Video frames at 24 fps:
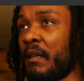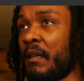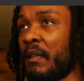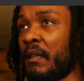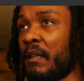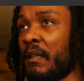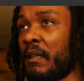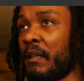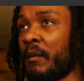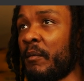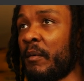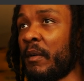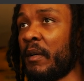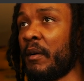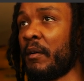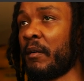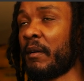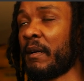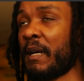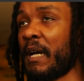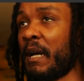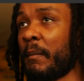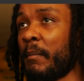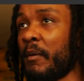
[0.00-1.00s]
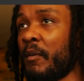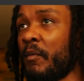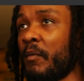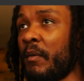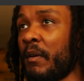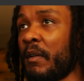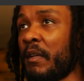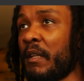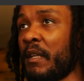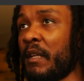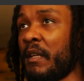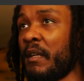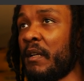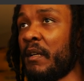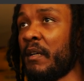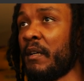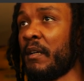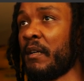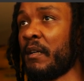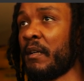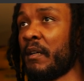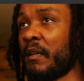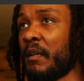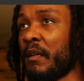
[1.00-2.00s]
And we're gonna copy one
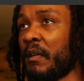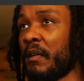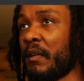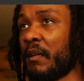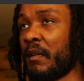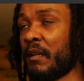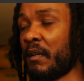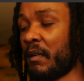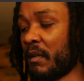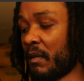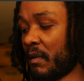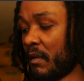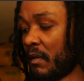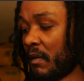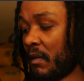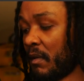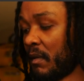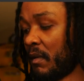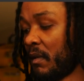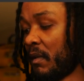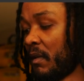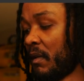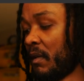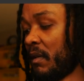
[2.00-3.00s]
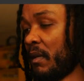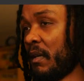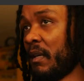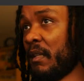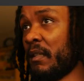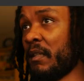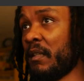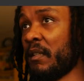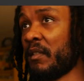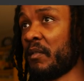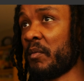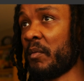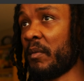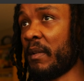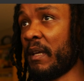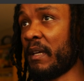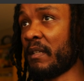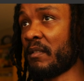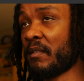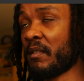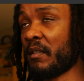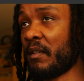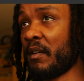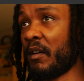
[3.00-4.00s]
here. And this one has
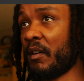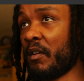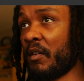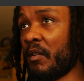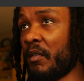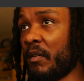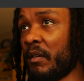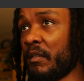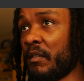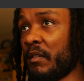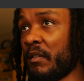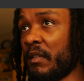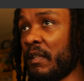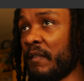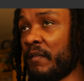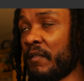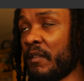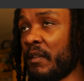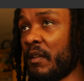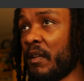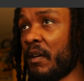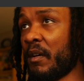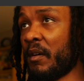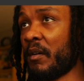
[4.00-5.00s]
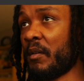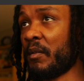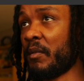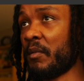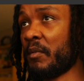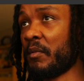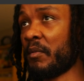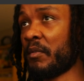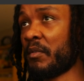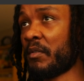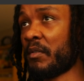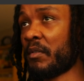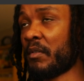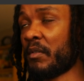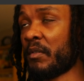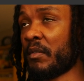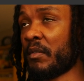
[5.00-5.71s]
to go underneath the nose.